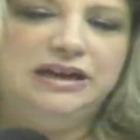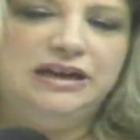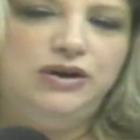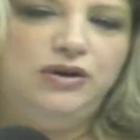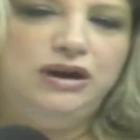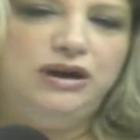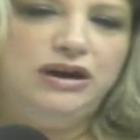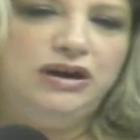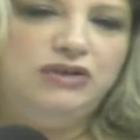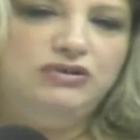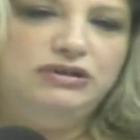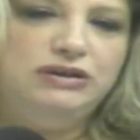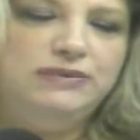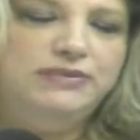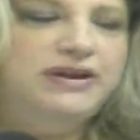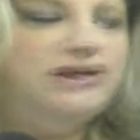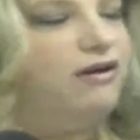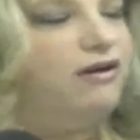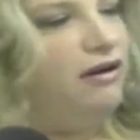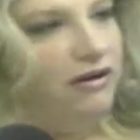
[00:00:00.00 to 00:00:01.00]
you can
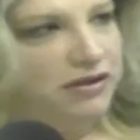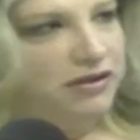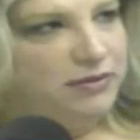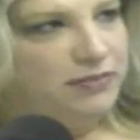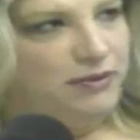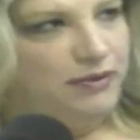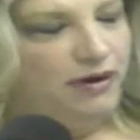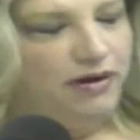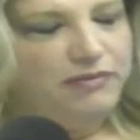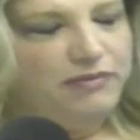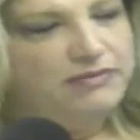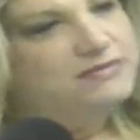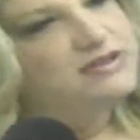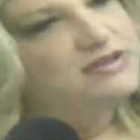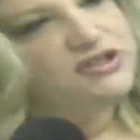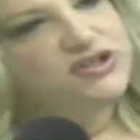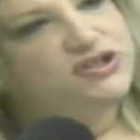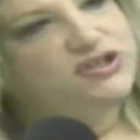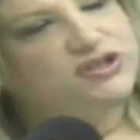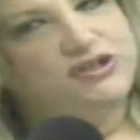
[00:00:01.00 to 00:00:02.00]
attribute all the
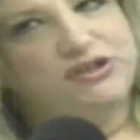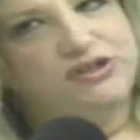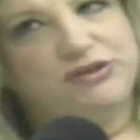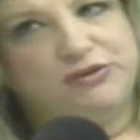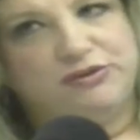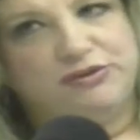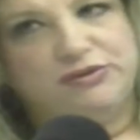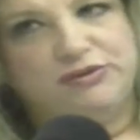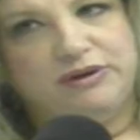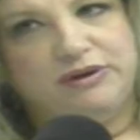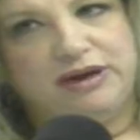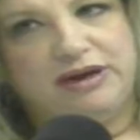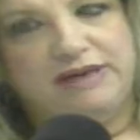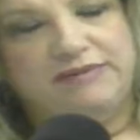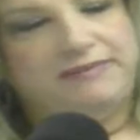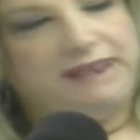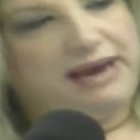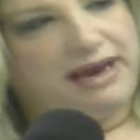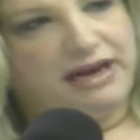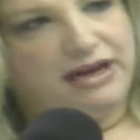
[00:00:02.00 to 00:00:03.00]
problems to uh,
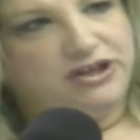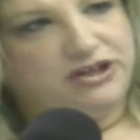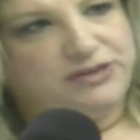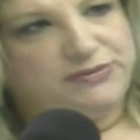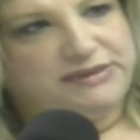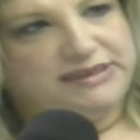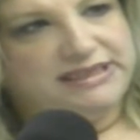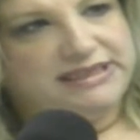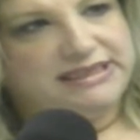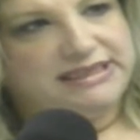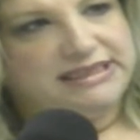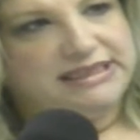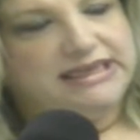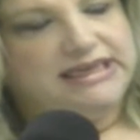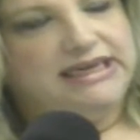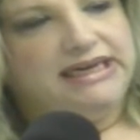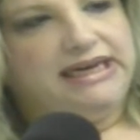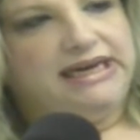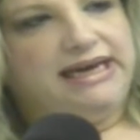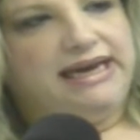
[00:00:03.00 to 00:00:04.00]
management
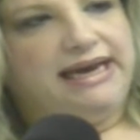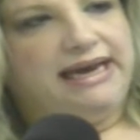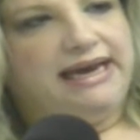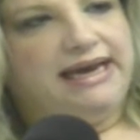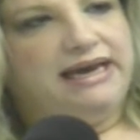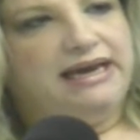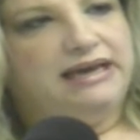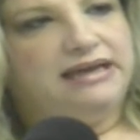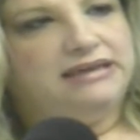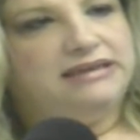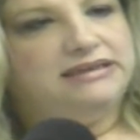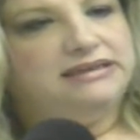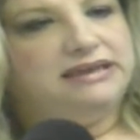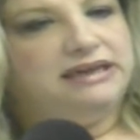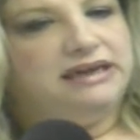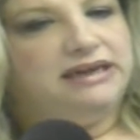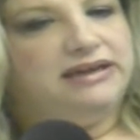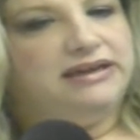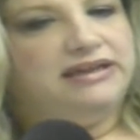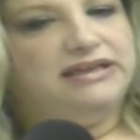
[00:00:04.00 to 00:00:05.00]
and
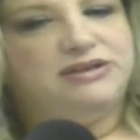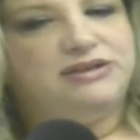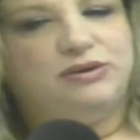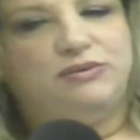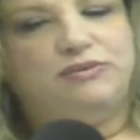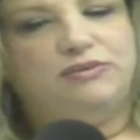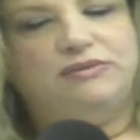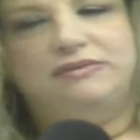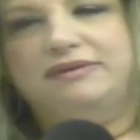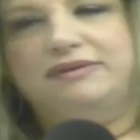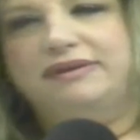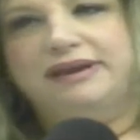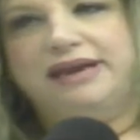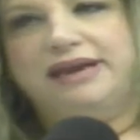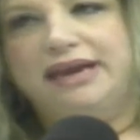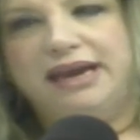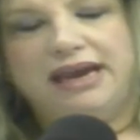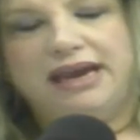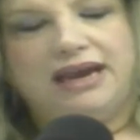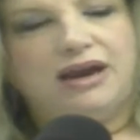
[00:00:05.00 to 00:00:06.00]
uh, this old
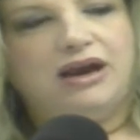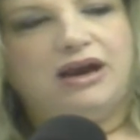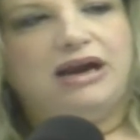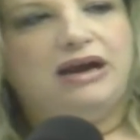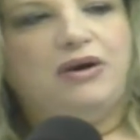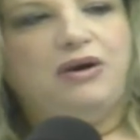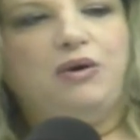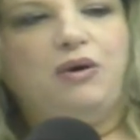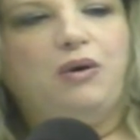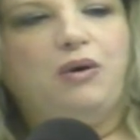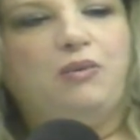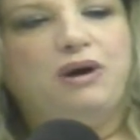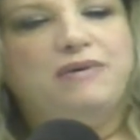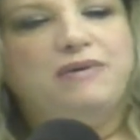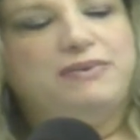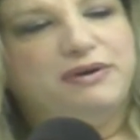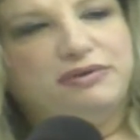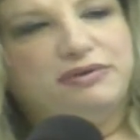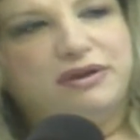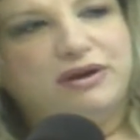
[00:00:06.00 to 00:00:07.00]
thinking? What
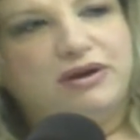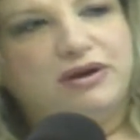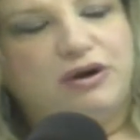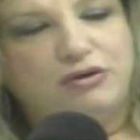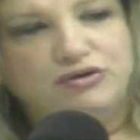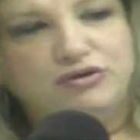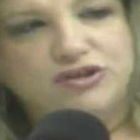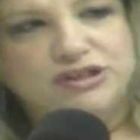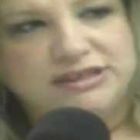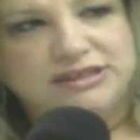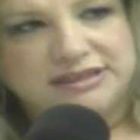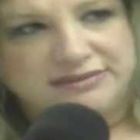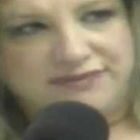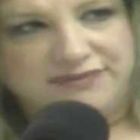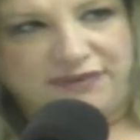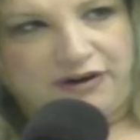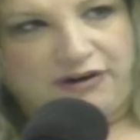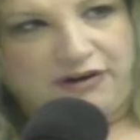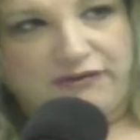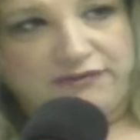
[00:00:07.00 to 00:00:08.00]
about the coach's
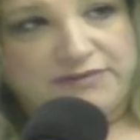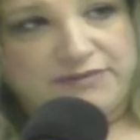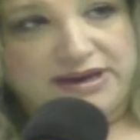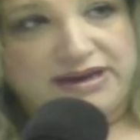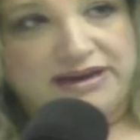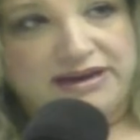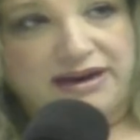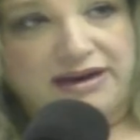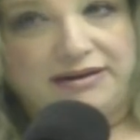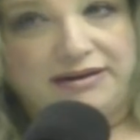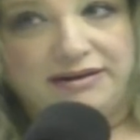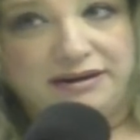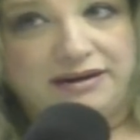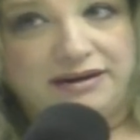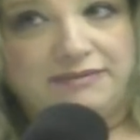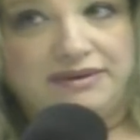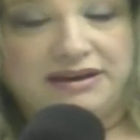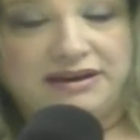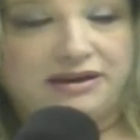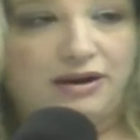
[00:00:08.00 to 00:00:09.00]
involvement?
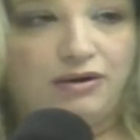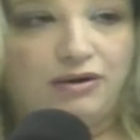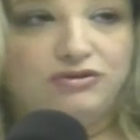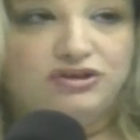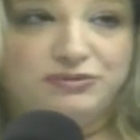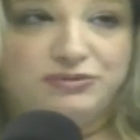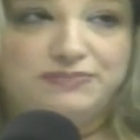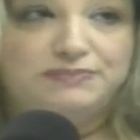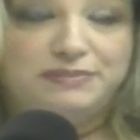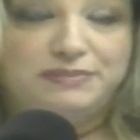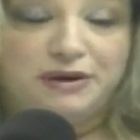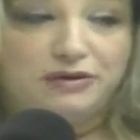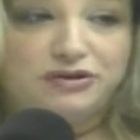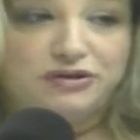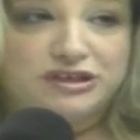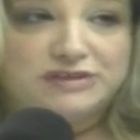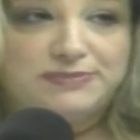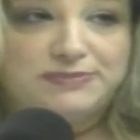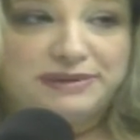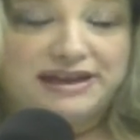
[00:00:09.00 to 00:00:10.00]
Mm -hmm. Coach
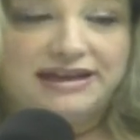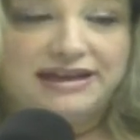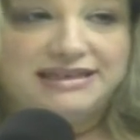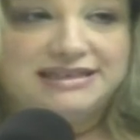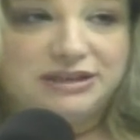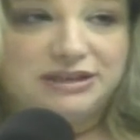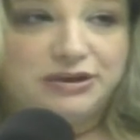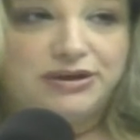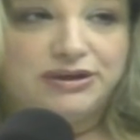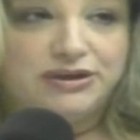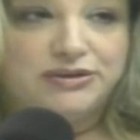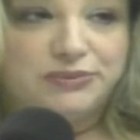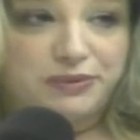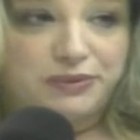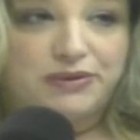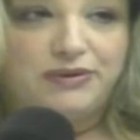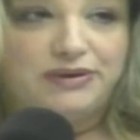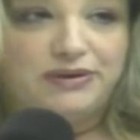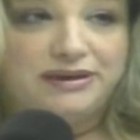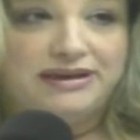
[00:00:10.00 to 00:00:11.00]
coaches play a serious
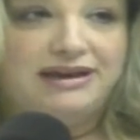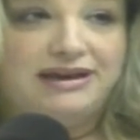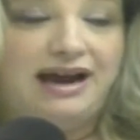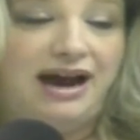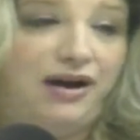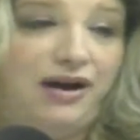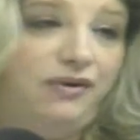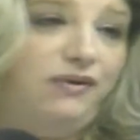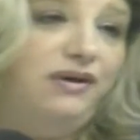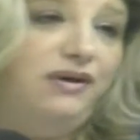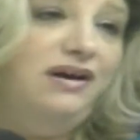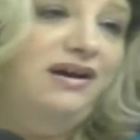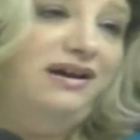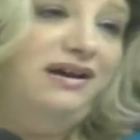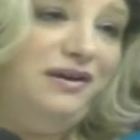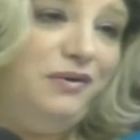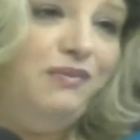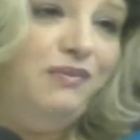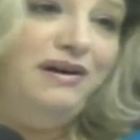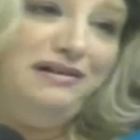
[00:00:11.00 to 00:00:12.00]
role in how
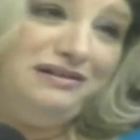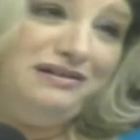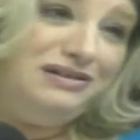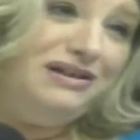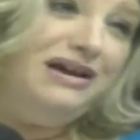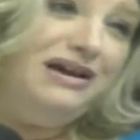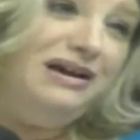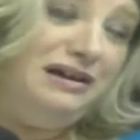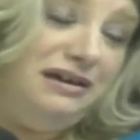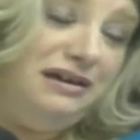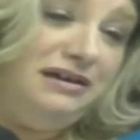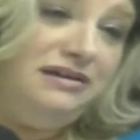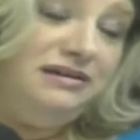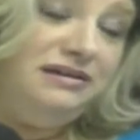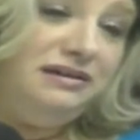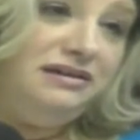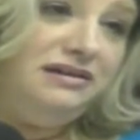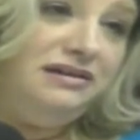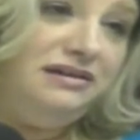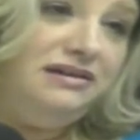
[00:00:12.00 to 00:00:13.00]
well it, uh,
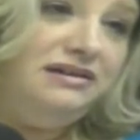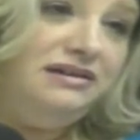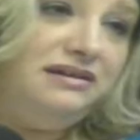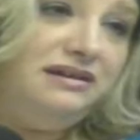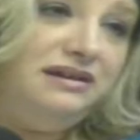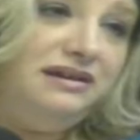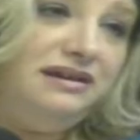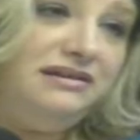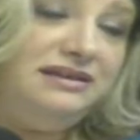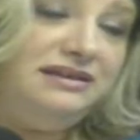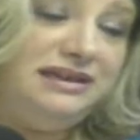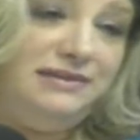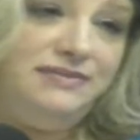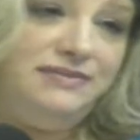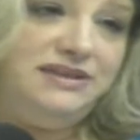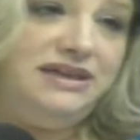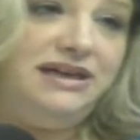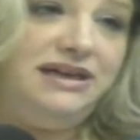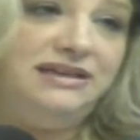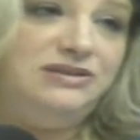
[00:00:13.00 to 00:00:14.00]
a team
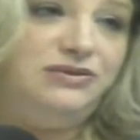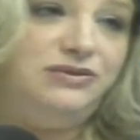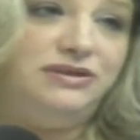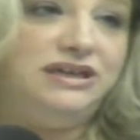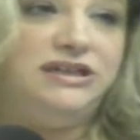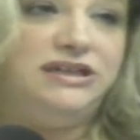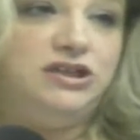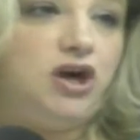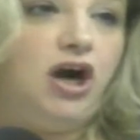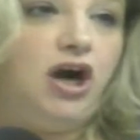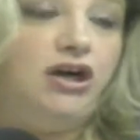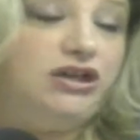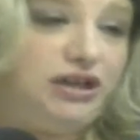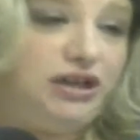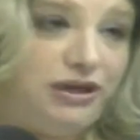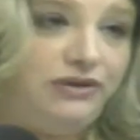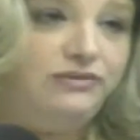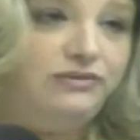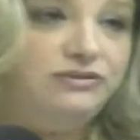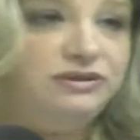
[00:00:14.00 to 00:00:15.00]
does or does not
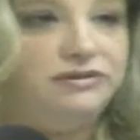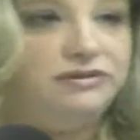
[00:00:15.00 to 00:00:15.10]
do. So.